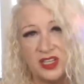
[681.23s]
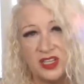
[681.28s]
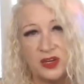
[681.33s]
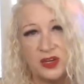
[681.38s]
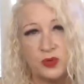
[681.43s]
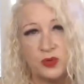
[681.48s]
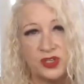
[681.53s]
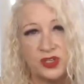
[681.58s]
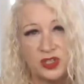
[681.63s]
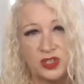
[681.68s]

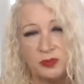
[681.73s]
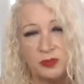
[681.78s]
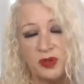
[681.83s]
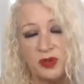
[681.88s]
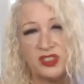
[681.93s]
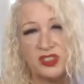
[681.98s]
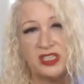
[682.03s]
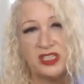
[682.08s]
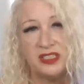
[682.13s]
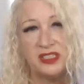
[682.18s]
that we're
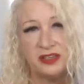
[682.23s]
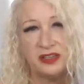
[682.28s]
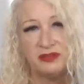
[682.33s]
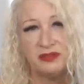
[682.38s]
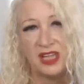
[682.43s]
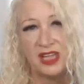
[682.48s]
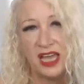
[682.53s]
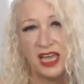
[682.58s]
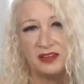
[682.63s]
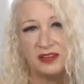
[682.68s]
supposed to live
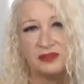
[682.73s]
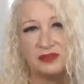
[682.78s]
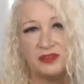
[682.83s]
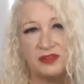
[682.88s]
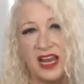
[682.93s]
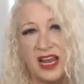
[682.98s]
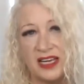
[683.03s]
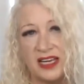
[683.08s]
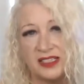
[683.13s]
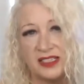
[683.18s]
life
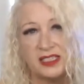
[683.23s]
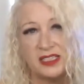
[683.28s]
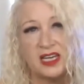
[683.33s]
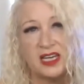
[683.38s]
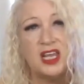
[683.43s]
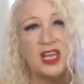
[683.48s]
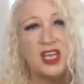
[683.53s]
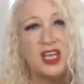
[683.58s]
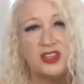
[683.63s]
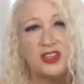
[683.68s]
as
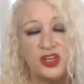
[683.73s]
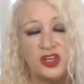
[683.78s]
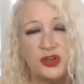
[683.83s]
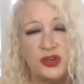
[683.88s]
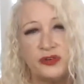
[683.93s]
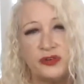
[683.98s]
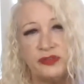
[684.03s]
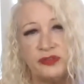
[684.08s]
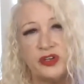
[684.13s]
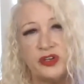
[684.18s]
the
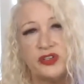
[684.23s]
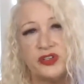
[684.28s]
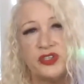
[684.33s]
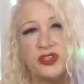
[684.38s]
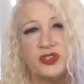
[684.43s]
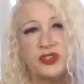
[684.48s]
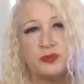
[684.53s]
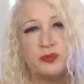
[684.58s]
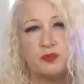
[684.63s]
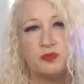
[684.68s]

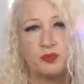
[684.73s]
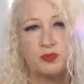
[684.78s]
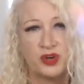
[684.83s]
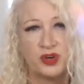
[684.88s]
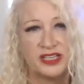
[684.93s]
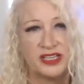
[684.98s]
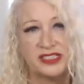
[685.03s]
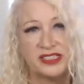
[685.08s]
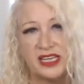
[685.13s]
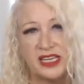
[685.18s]
universe
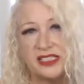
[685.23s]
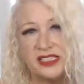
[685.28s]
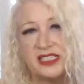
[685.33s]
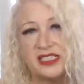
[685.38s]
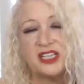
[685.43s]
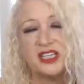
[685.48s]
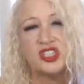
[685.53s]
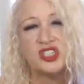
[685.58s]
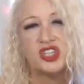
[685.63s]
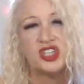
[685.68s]
brings us
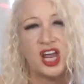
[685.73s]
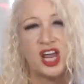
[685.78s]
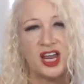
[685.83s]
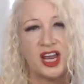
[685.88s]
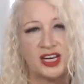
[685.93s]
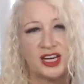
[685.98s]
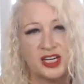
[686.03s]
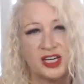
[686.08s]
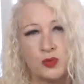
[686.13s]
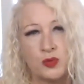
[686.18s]

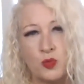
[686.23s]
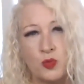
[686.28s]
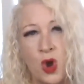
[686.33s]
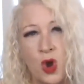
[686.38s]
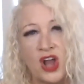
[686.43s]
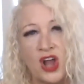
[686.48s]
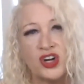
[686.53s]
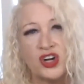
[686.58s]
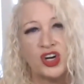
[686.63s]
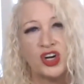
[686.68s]
sunshine and
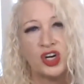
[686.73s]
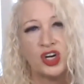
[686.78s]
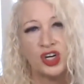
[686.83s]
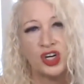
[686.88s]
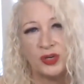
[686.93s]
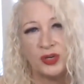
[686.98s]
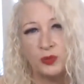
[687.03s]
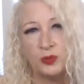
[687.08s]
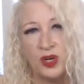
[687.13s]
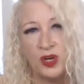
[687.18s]
water,
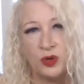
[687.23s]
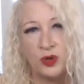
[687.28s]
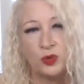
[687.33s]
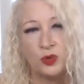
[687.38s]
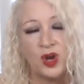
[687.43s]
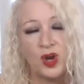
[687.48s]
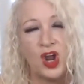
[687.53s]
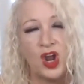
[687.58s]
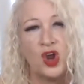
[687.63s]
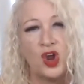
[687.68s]
and we
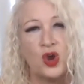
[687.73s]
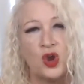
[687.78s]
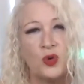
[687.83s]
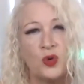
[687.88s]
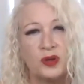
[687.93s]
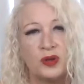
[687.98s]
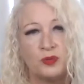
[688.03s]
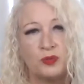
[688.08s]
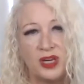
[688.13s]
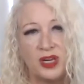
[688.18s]

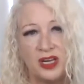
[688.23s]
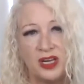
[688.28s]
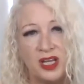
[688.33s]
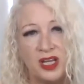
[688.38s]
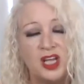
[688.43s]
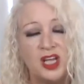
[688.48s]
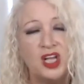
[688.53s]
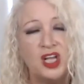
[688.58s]
grow and we